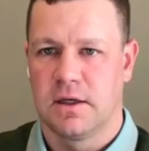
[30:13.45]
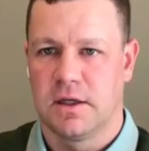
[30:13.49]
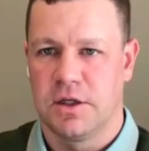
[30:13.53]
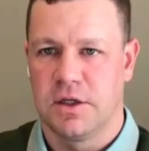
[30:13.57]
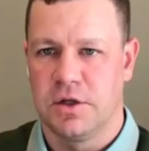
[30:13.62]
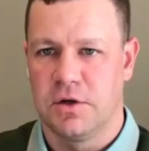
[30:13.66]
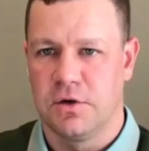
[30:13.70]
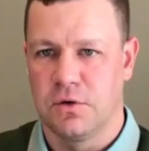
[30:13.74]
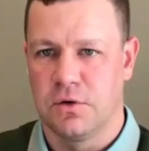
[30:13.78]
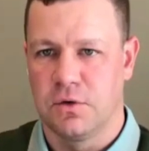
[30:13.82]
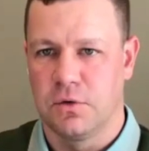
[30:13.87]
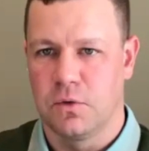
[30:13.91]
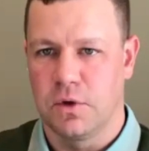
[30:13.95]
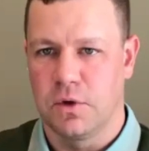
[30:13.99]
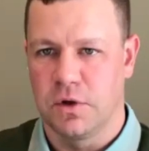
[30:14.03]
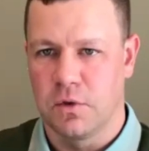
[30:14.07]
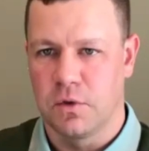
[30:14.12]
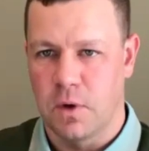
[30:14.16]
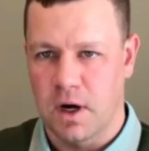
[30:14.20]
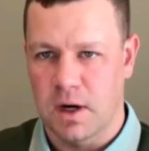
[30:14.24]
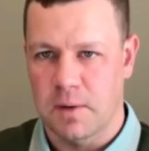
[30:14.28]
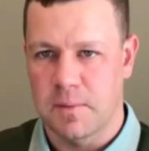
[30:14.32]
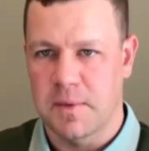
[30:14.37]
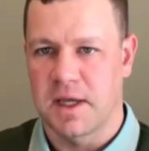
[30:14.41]
you
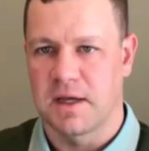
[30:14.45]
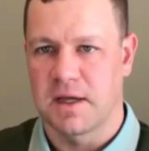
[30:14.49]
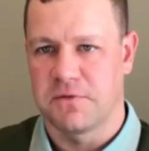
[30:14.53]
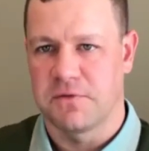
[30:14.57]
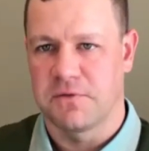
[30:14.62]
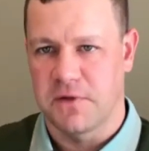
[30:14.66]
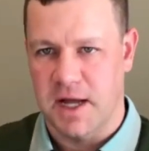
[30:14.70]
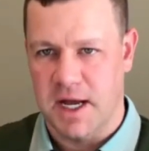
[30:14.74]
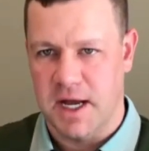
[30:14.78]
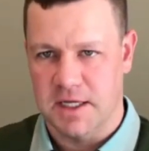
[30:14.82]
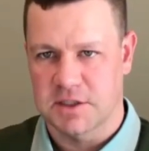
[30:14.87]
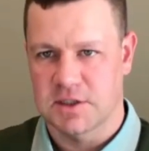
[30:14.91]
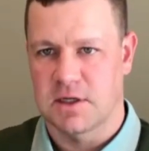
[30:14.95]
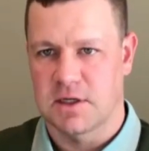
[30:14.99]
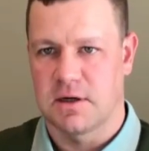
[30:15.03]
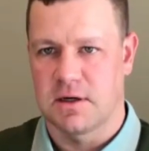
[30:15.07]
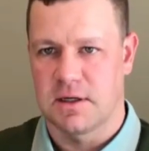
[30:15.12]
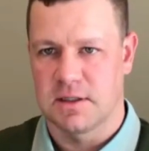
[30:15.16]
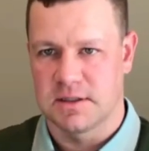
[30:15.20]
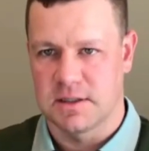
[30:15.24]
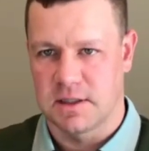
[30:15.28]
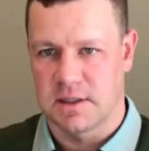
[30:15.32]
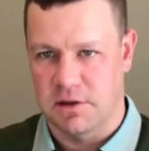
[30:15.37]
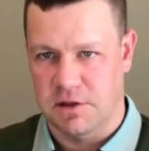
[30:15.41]
want to make
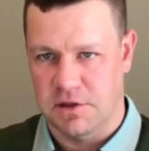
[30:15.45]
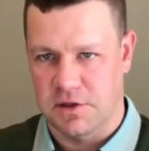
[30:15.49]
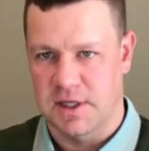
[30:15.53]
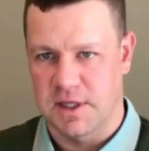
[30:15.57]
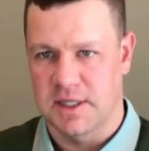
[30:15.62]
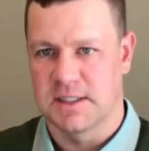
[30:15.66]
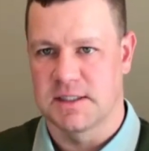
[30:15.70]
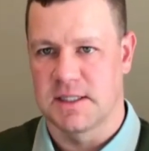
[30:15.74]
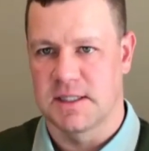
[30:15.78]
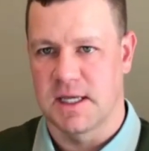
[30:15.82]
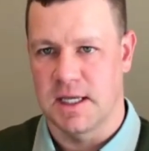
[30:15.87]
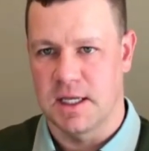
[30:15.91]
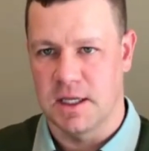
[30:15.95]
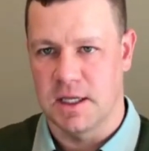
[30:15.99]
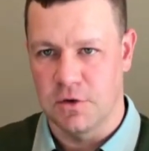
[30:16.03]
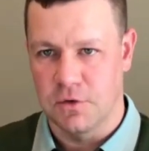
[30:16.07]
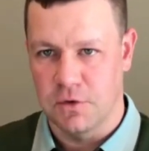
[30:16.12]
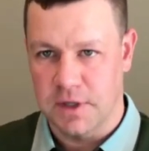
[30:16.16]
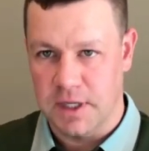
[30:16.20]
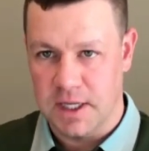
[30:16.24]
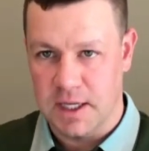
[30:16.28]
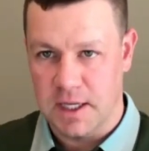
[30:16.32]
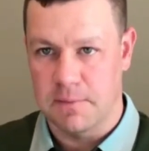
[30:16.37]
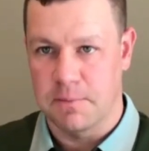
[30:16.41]
flashcards on things that
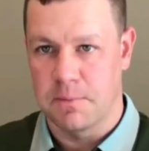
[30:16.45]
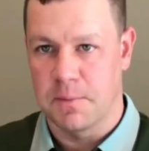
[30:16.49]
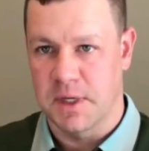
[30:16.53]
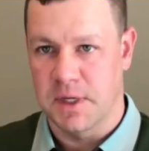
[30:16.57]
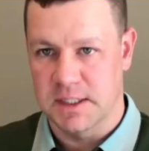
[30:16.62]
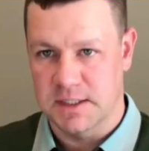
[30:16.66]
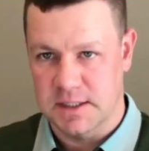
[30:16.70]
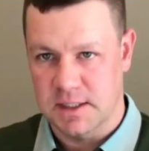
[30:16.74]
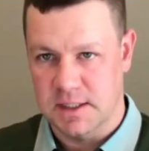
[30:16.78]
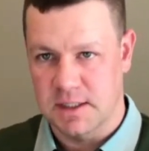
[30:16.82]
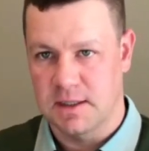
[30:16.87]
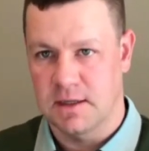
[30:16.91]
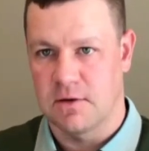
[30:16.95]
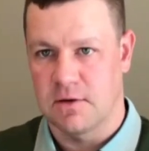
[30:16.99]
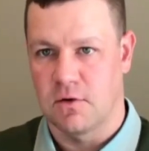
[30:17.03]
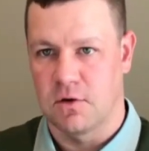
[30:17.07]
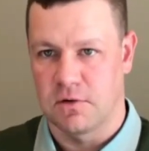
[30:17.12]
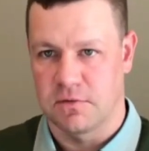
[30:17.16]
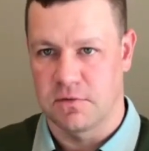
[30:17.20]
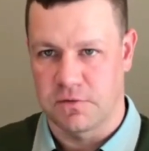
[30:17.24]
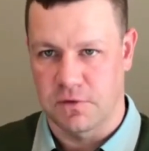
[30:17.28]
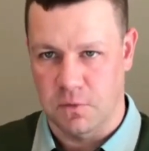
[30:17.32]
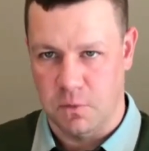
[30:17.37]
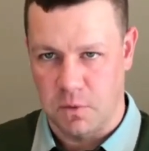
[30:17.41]
you keep missing
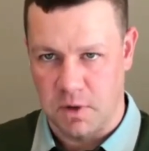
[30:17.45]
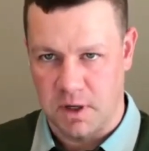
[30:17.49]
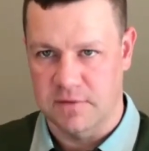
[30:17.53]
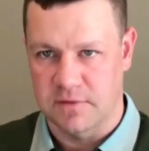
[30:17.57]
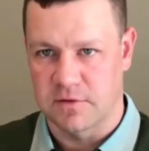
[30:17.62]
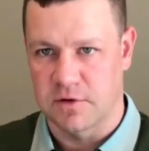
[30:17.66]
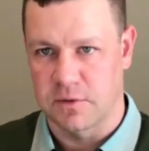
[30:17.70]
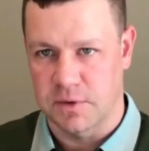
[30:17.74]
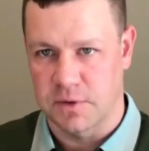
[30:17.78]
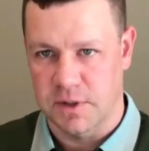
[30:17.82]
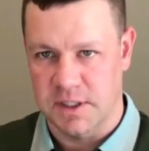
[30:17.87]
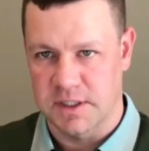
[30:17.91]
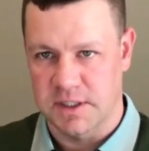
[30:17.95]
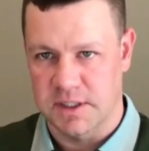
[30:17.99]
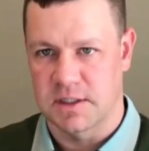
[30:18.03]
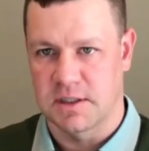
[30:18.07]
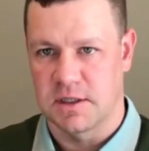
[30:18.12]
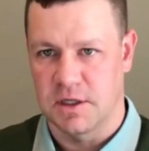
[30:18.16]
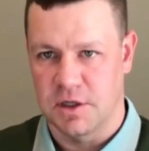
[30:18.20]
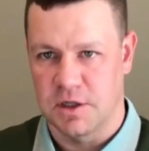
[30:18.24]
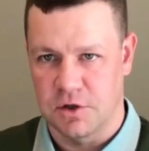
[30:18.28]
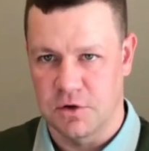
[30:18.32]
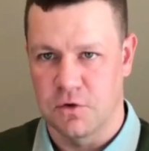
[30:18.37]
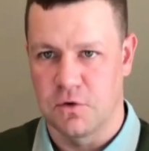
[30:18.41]
or for whatever
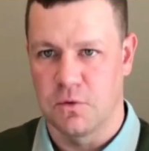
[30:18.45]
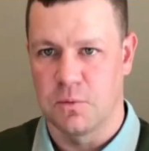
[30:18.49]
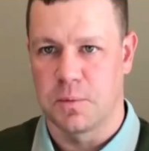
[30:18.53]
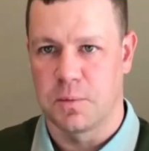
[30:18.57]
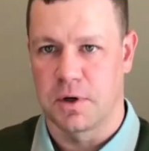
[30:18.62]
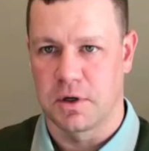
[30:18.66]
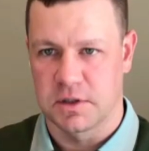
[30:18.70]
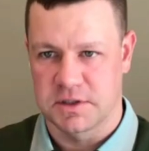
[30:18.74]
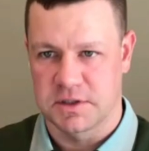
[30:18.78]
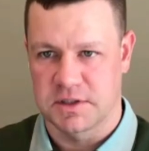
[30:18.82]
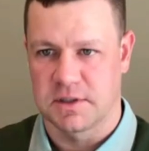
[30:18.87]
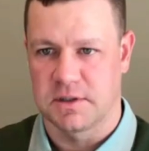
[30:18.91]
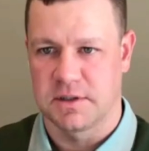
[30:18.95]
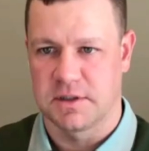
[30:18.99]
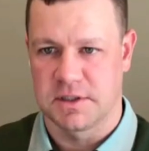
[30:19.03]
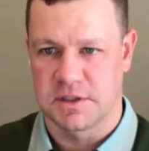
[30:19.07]
reason you personally